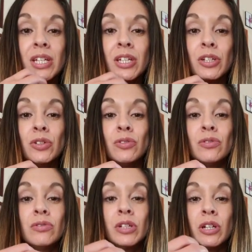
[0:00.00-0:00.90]

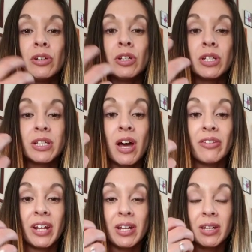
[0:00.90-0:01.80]
You could tell
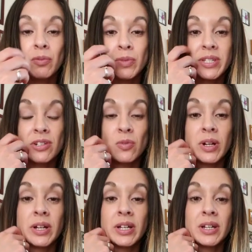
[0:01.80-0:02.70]
that I was still
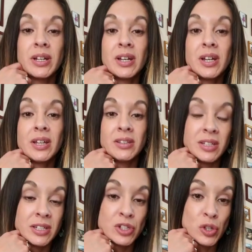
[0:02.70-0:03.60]
wearing
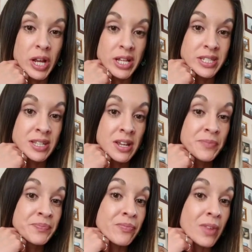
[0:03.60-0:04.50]
the trays.
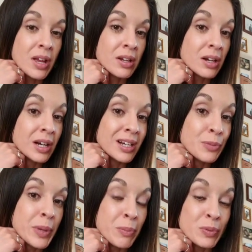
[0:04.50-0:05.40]

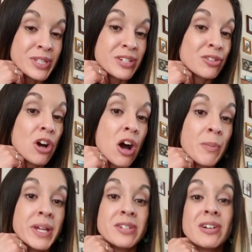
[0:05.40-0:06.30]
People would still
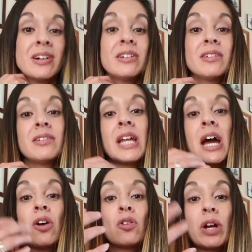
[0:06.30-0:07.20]
comment on
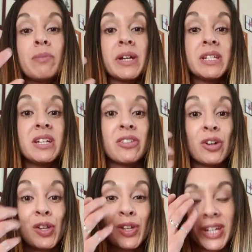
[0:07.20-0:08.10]
how great my teeth
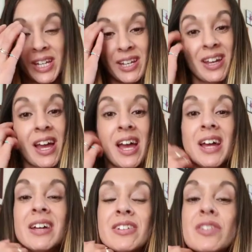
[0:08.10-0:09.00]
are looking,
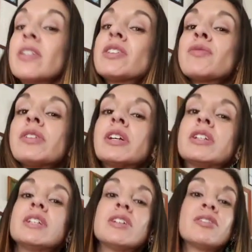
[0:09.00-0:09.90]
and so that's really
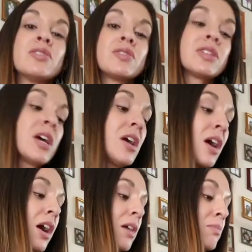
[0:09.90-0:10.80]
good to hear those
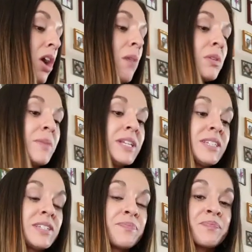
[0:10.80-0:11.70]

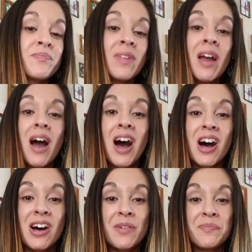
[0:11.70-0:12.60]
compliments.
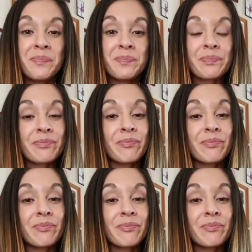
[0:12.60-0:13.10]
And